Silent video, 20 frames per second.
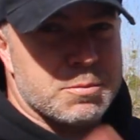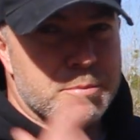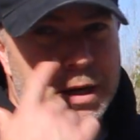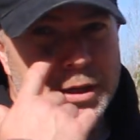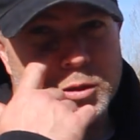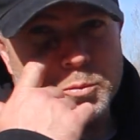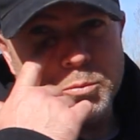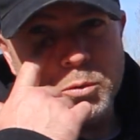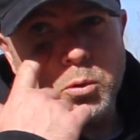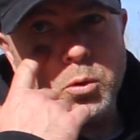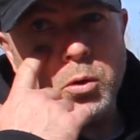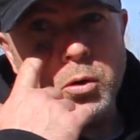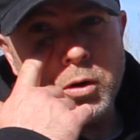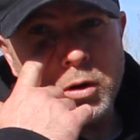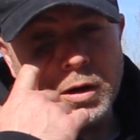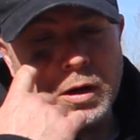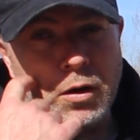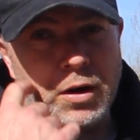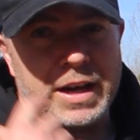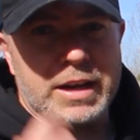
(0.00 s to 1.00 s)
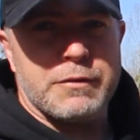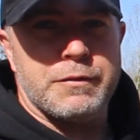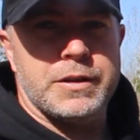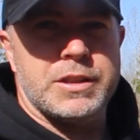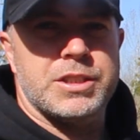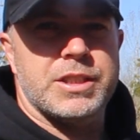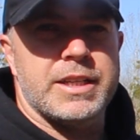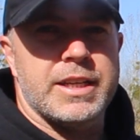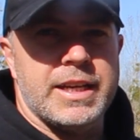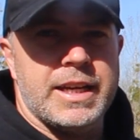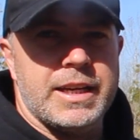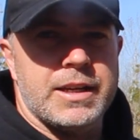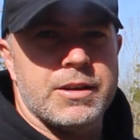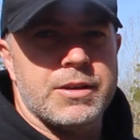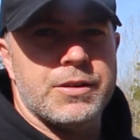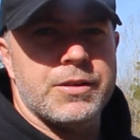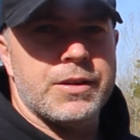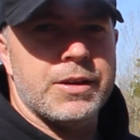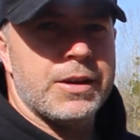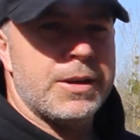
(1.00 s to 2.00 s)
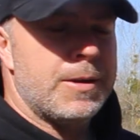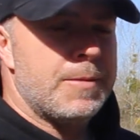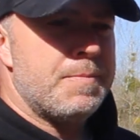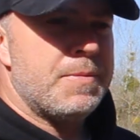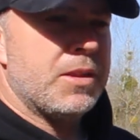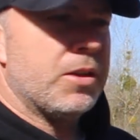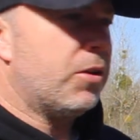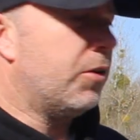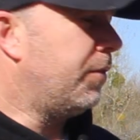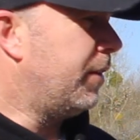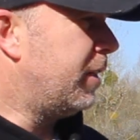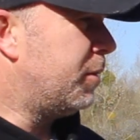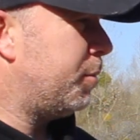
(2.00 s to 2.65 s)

much more like fishing in England on this